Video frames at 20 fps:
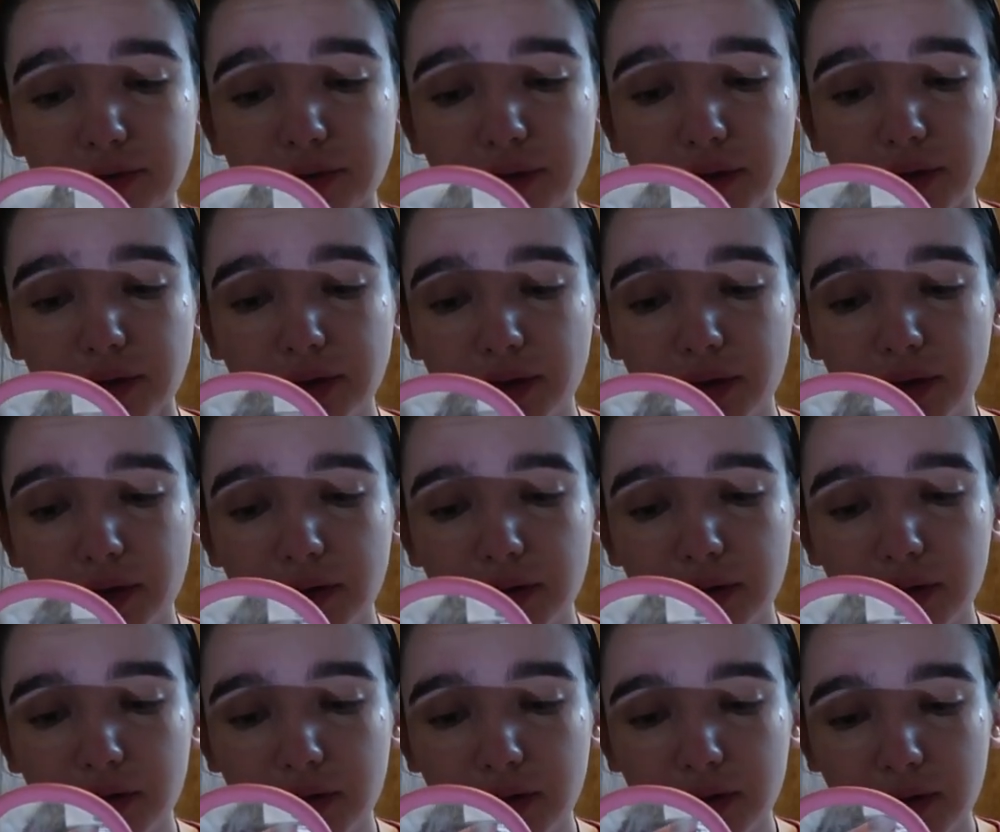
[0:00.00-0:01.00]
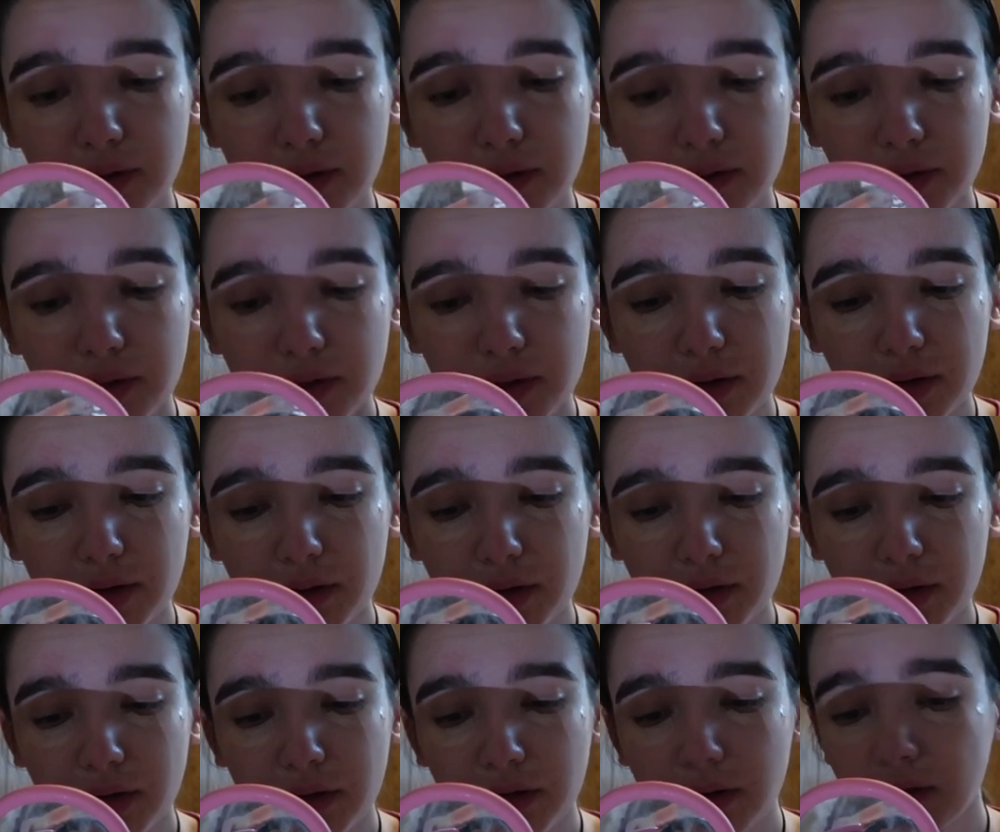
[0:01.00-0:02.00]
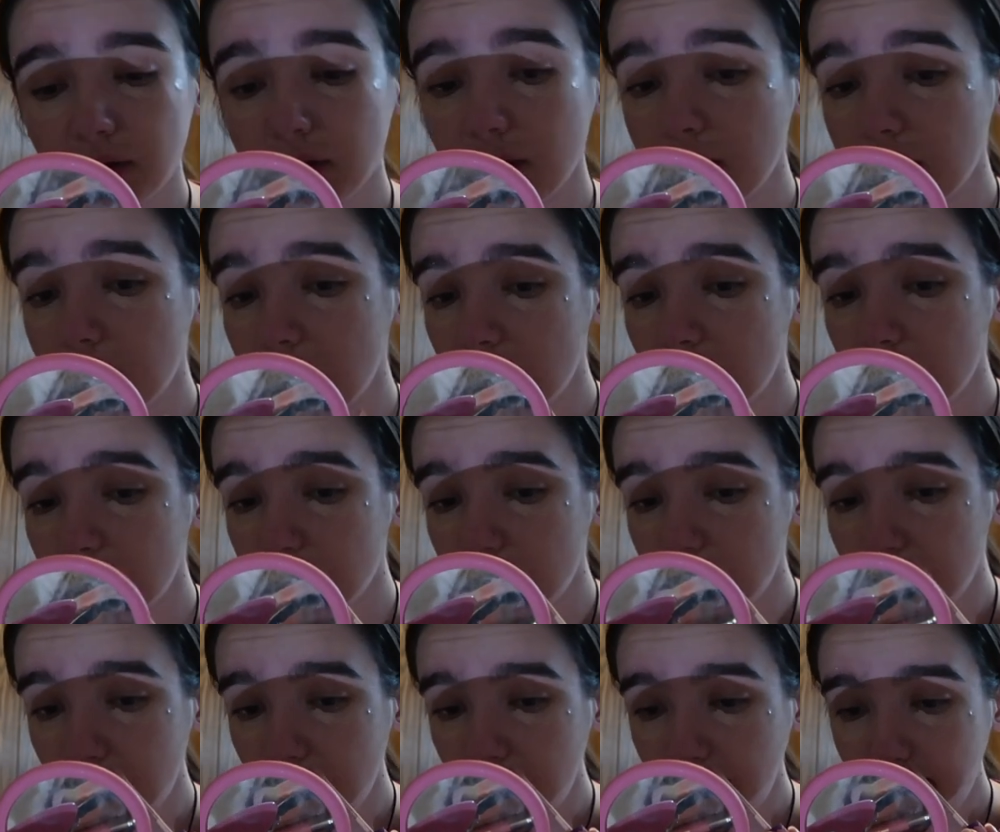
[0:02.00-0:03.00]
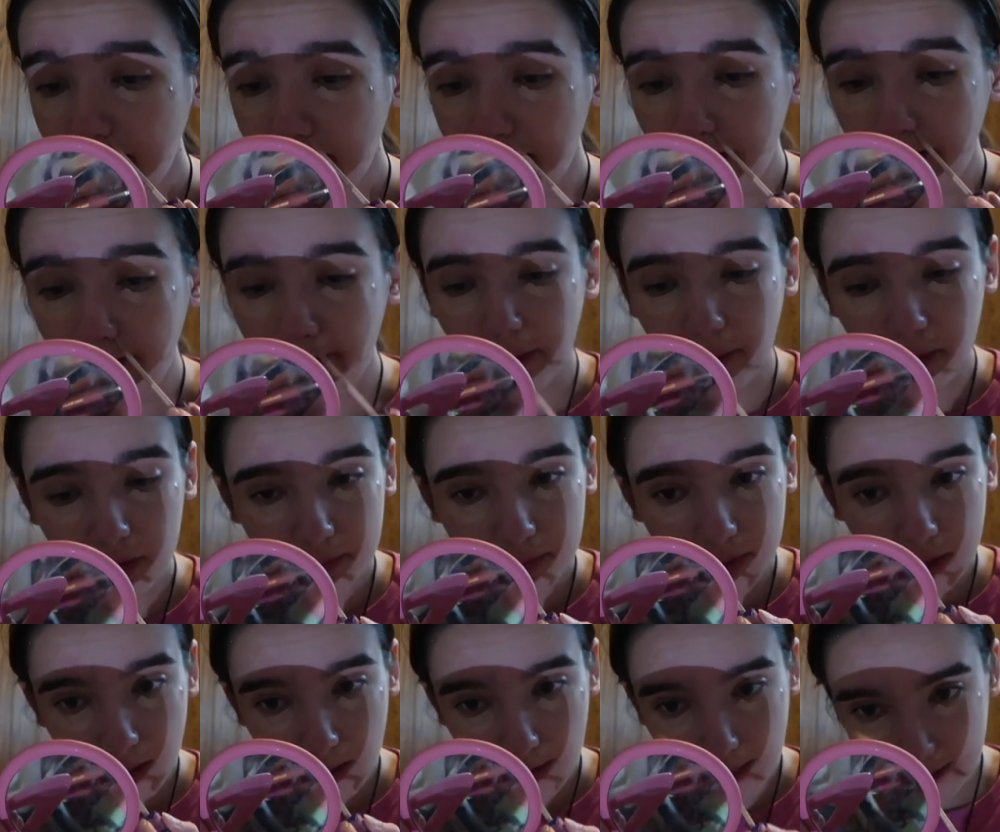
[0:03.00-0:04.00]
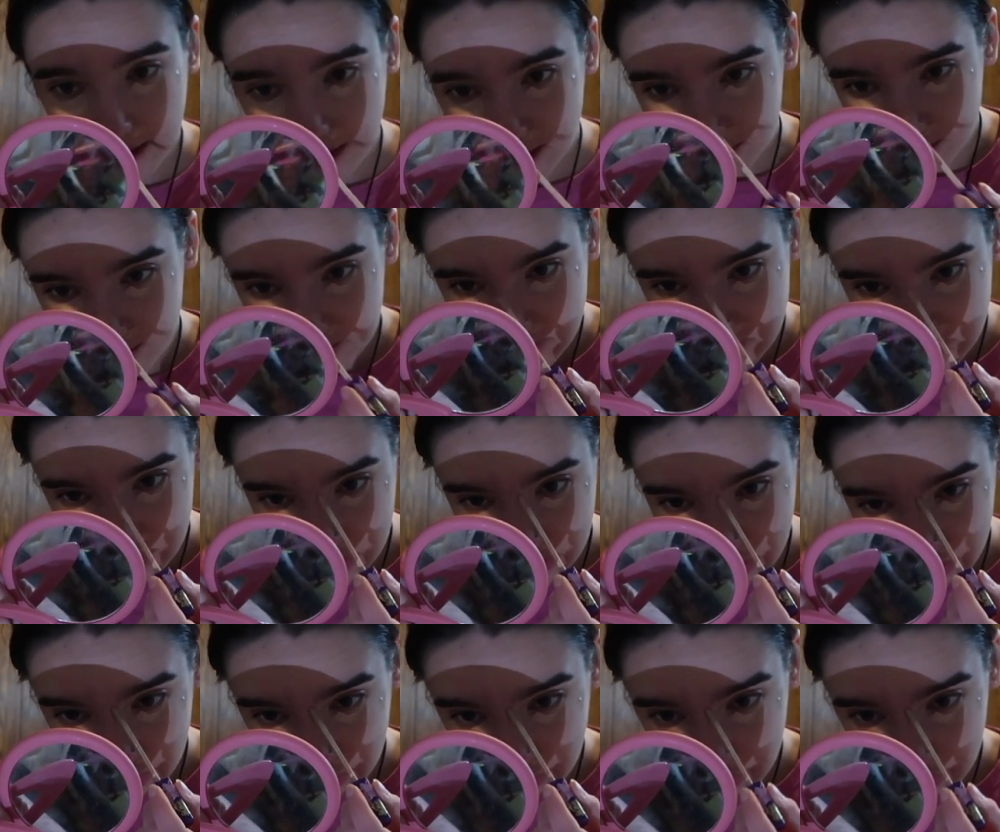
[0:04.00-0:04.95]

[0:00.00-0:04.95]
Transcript: saying that, oh, I want to be like a skincare